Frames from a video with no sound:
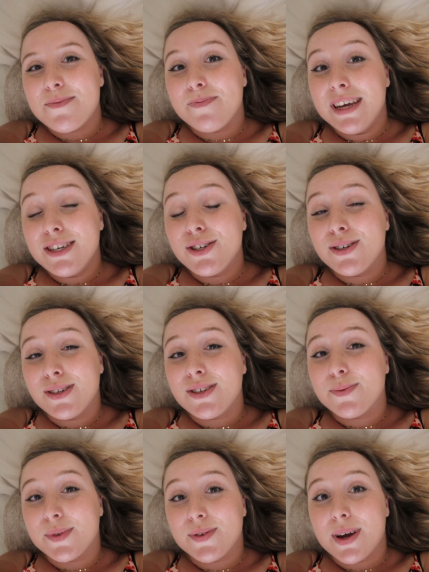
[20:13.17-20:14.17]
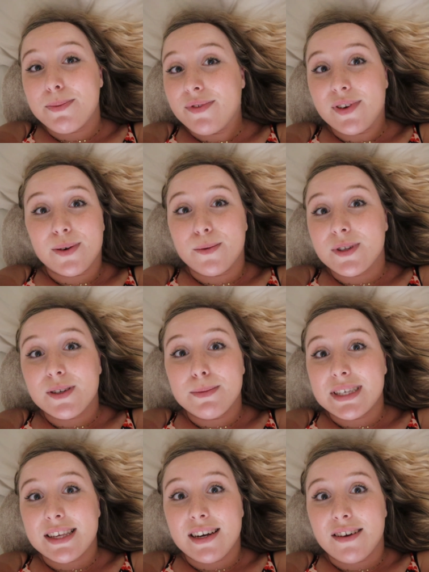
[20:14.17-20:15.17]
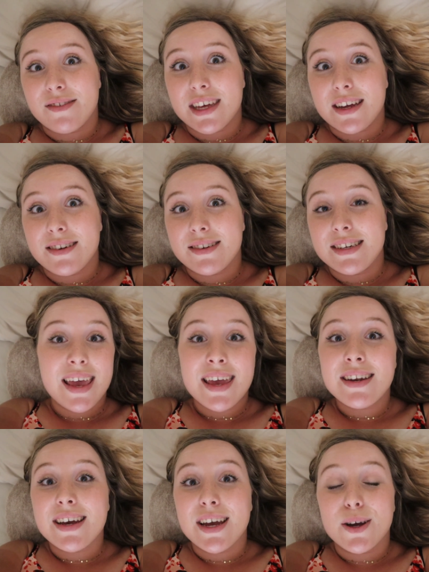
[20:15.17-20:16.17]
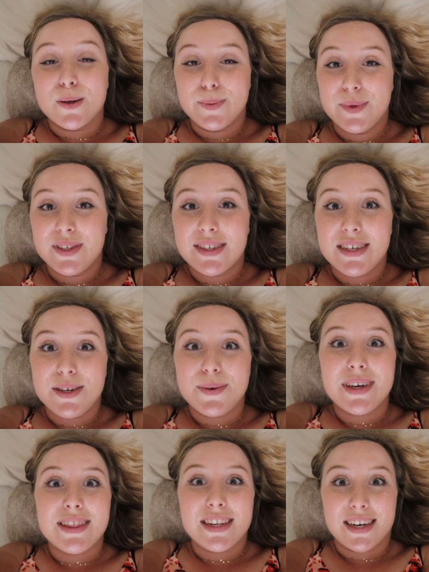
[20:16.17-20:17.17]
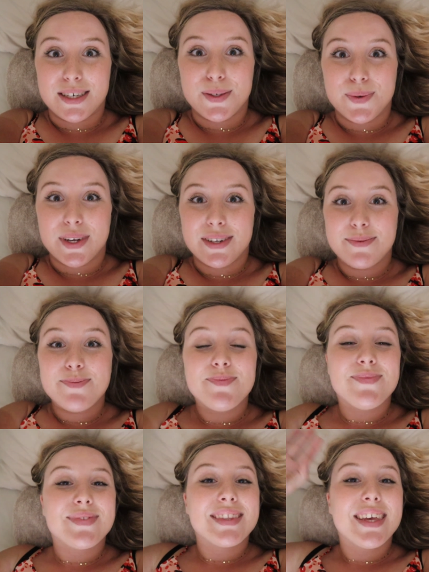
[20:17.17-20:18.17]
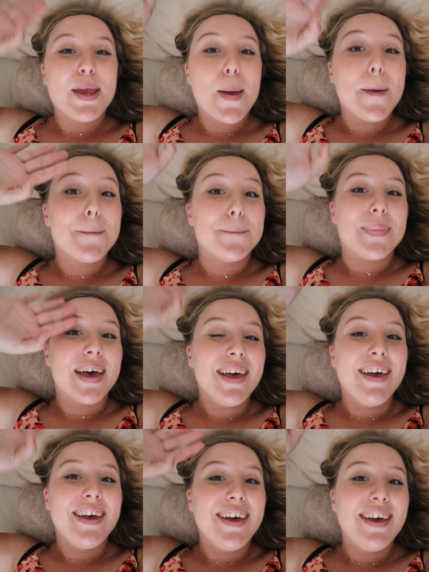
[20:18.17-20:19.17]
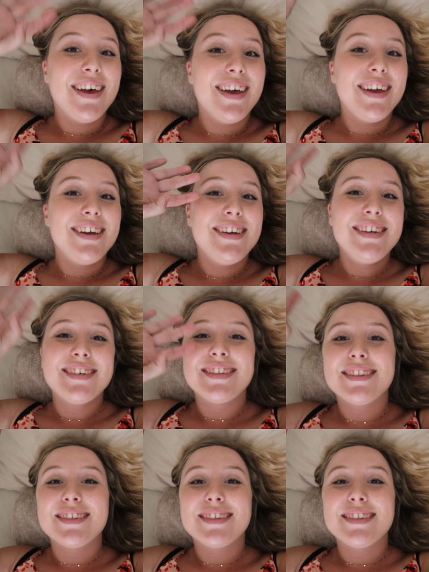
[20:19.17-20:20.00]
Make sure to subscribe if you don't want to miss any of that. And I hope to see you in the next one. Bye!